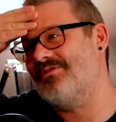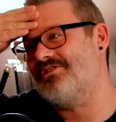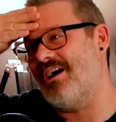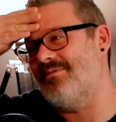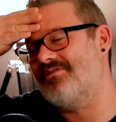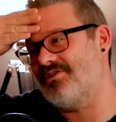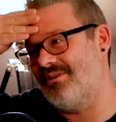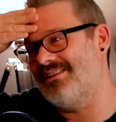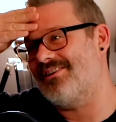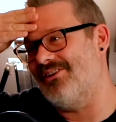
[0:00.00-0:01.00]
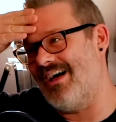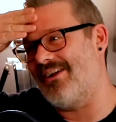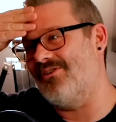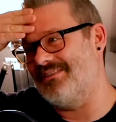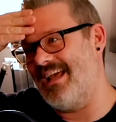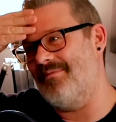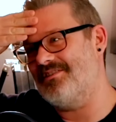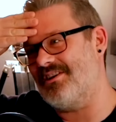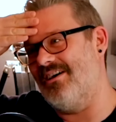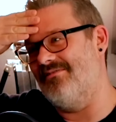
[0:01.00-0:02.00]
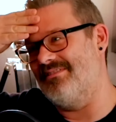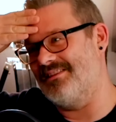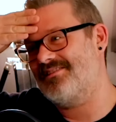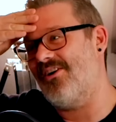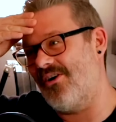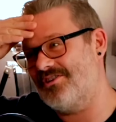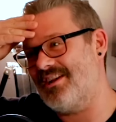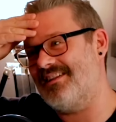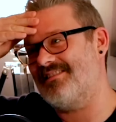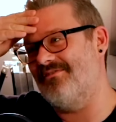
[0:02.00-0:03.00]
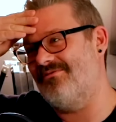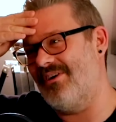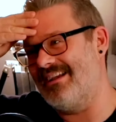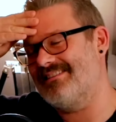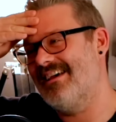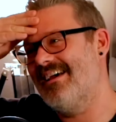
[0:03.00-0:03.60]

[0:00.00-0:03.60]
job of showing the collateral damage of this car chase and fight.